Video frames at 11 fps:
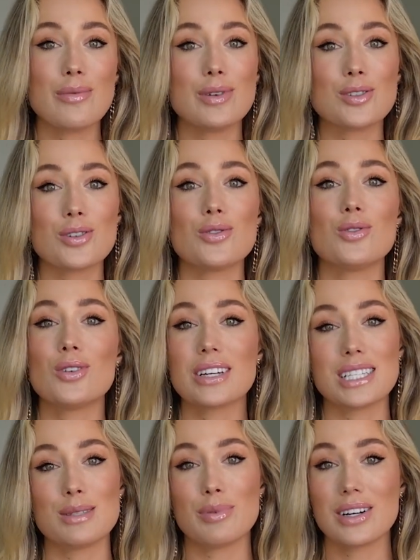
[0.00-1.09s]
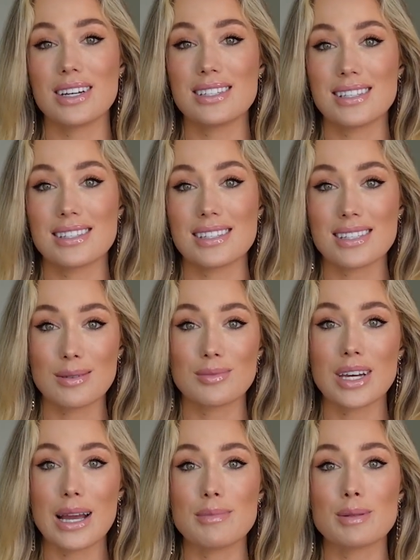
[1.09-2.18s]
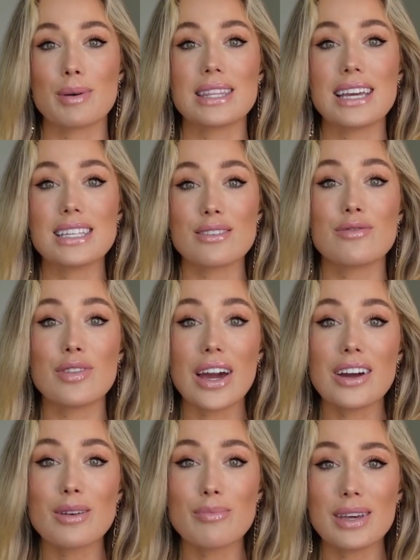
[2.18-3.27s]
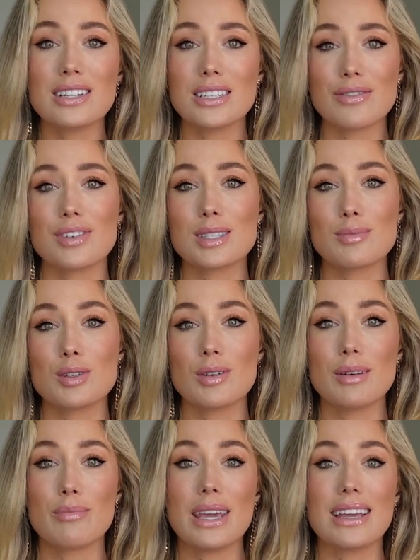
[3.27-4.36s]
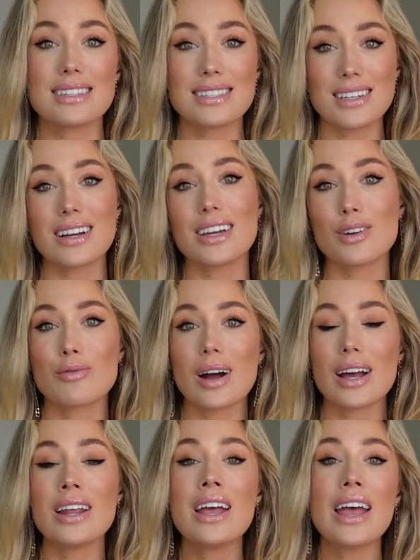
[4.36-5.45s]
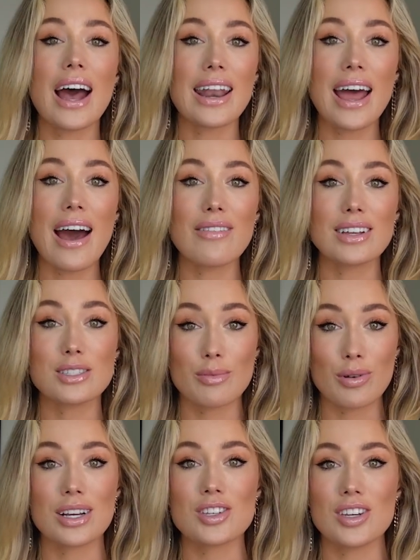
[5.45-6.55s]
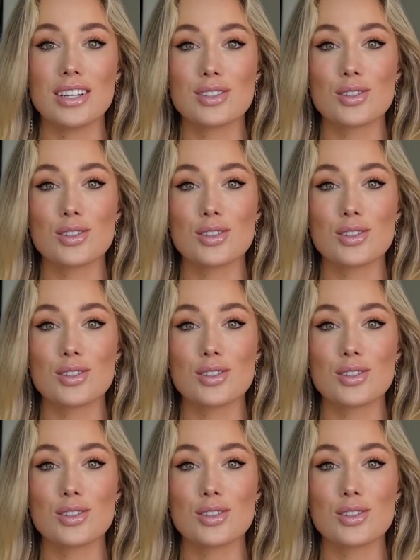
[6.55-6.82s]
We do all experience this at some times, but there is a very big difference between being stuck in a rut and having depression.